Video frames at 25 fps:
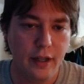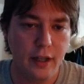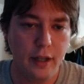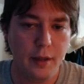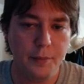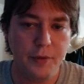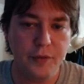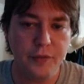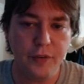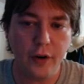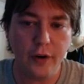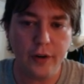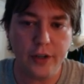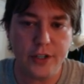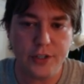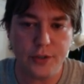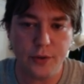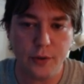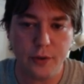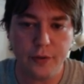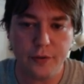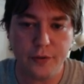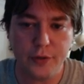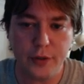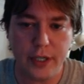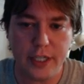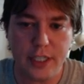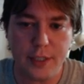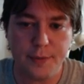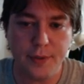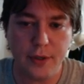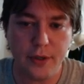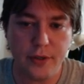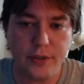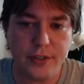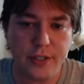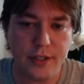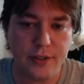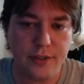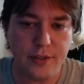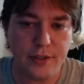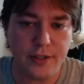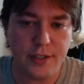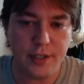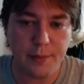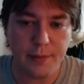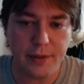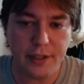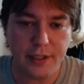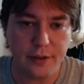We've already sort of transposed into
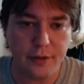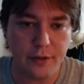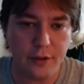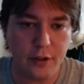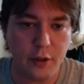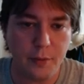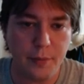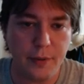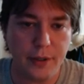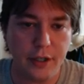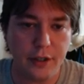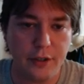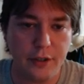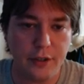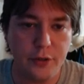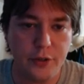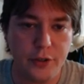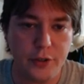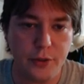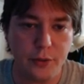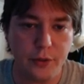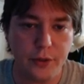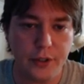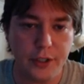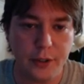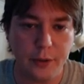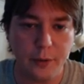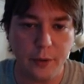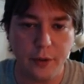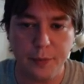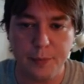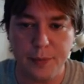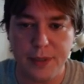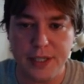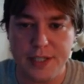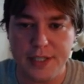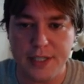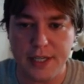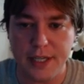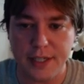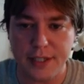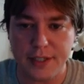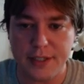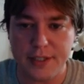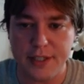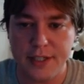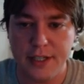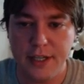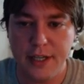something a little bit unusual here with b6.